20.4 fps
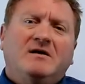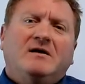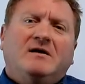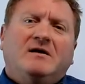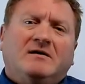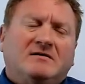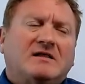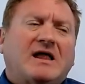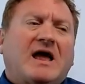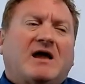
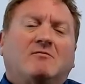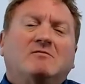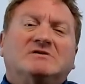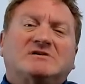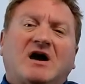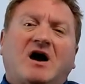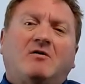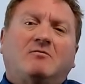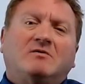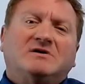language,
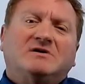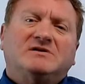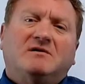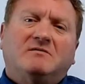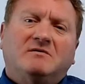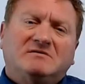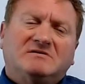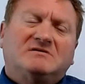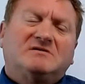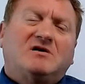how we
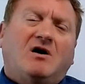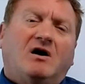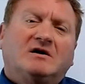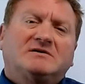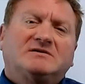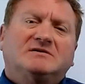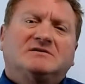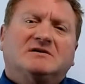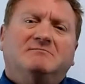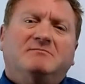talk to
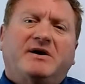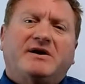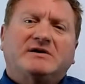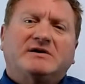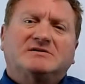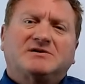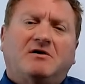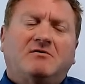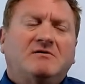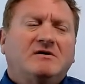somebody.
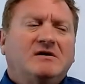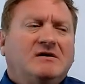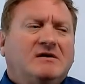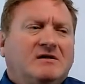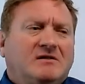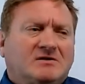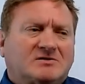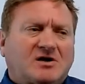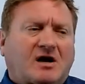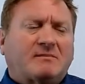So
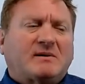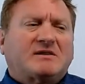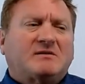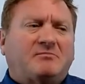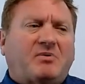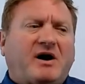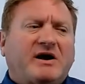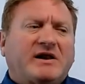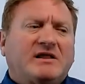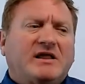let's talk about the
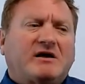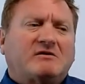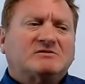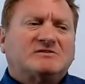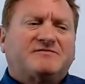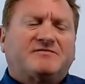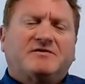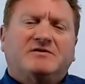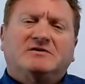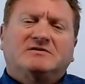body language
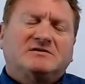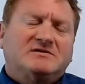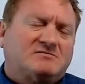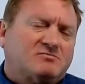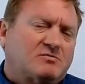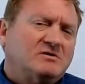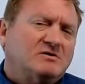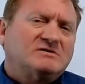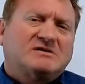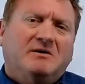first. It's
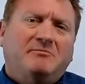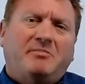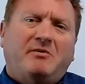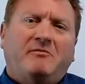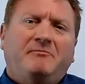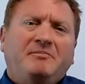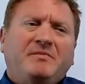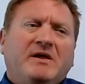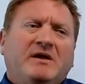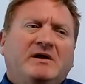real simple.
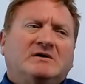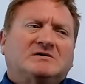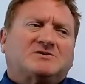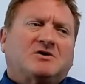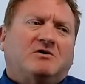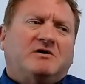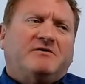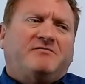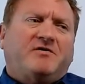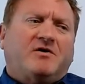So
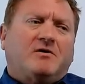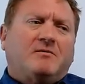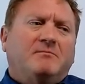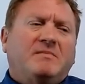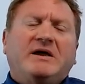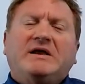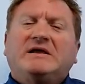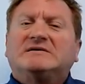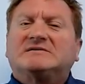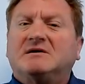if you're
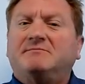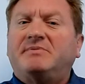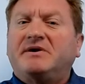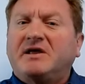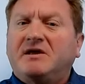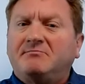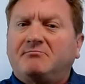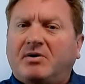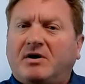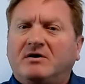meeting somebody
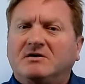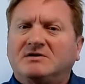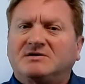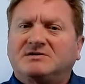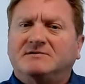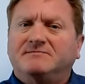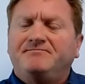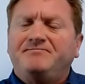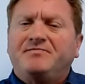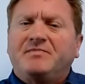in
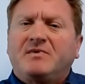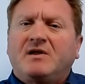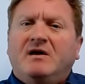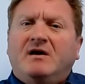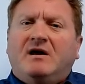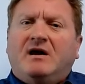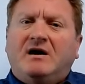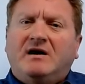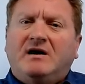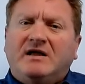person,
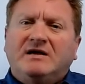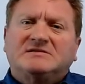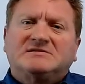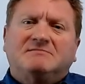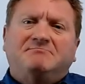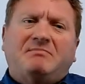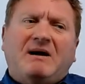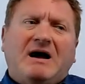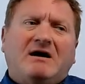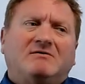it's
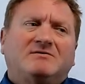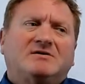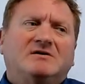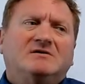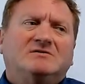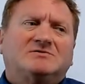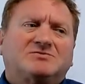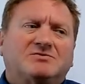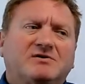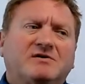about
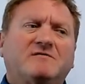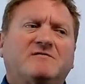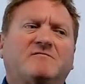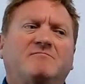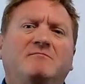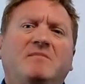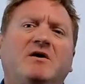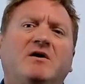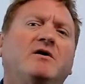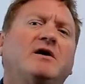sort of
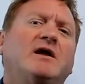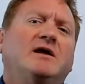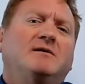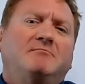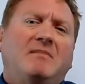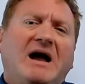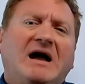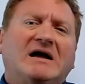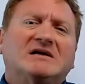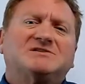mirroring and
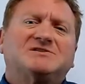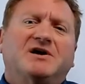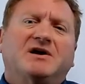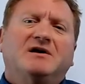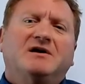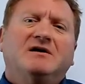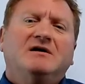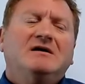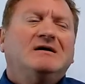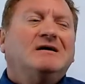
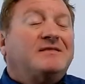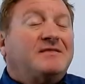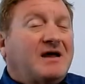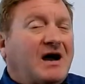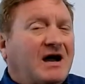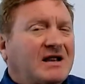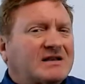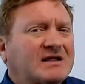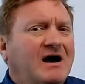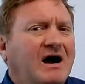matching,
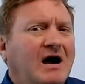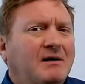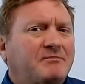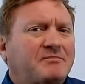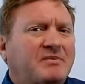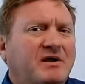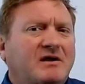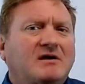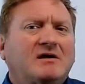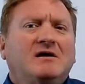not
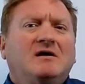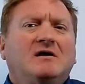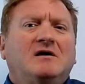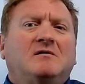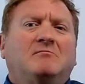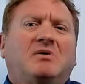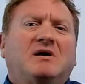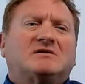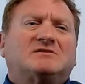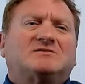copying,
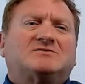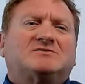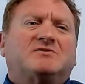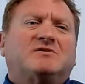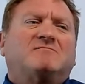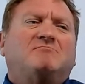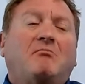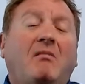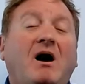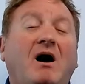but sort
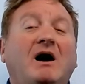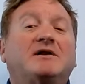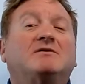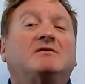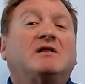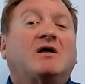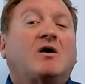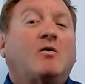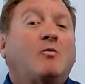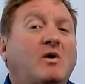of
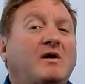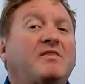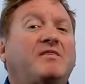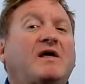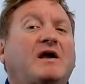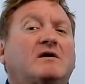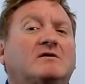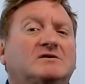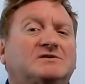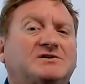modeling what
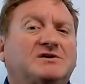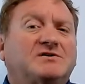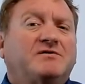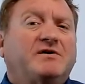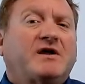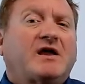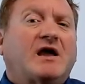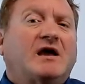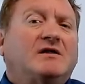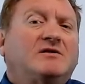they are
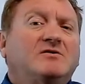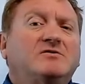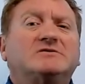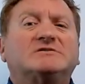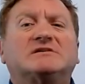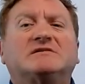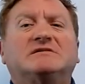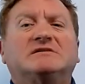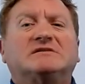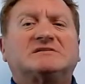doing and
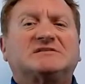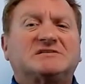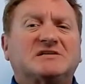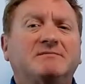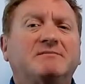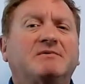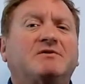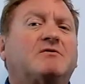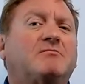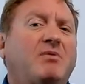using the
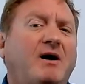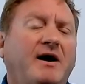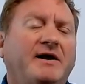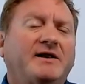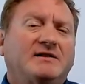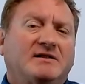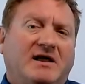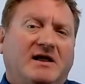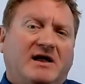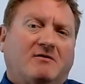similar body
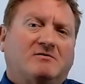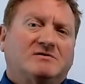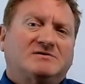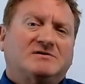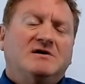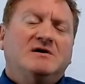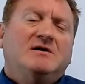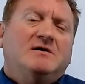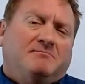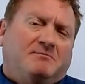language.
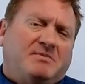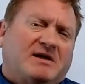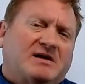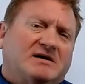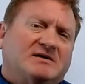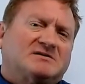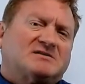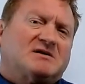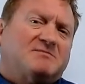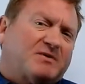
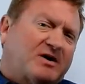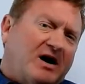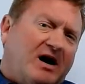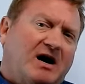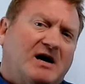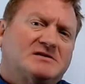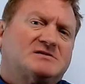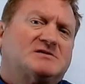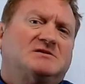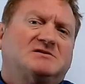Because
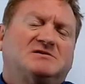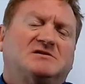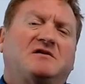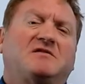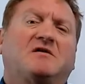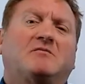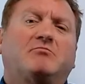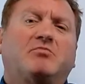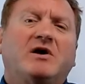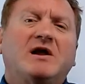subconsciously,
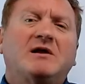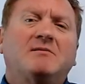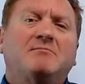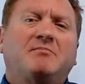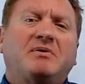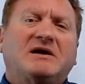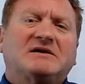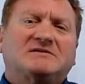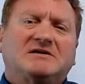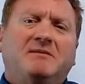their brain
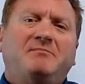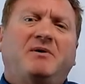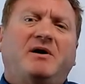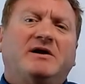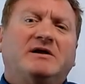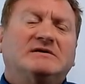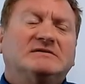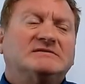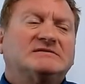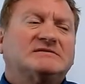picks up on
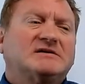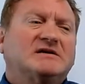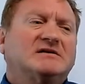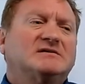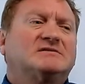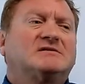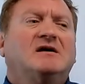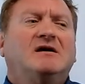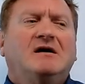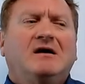it and
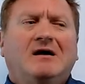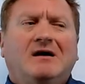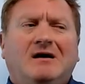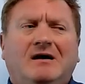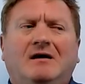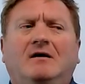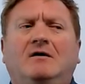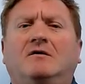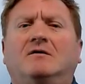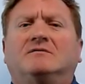says,
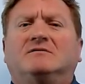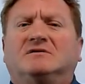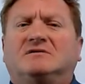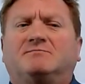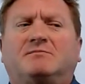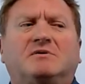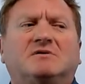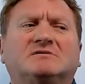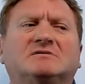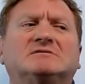oh, this
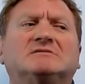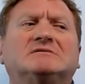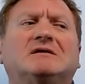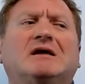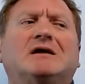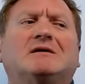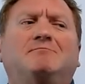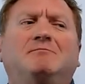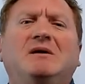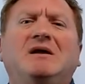person's
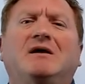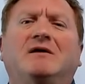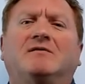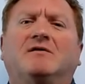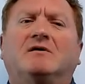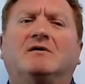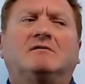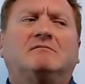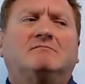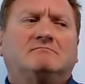like me.
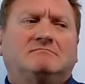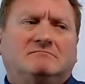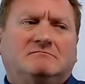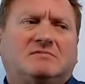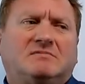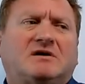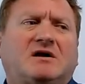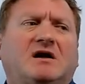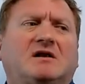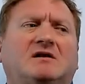They're
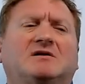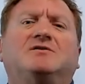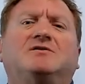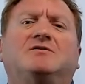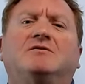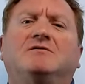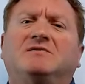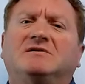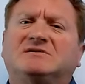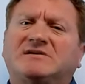kind of
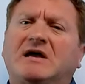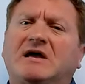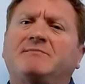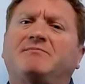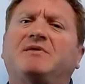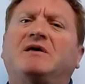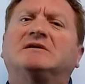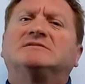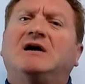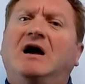doing the same
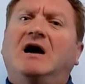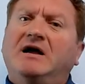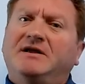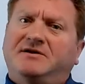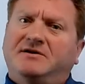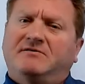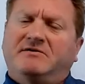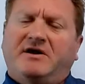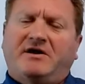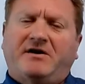things I
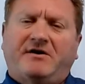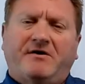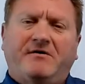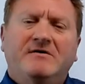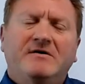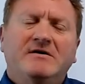do, you know.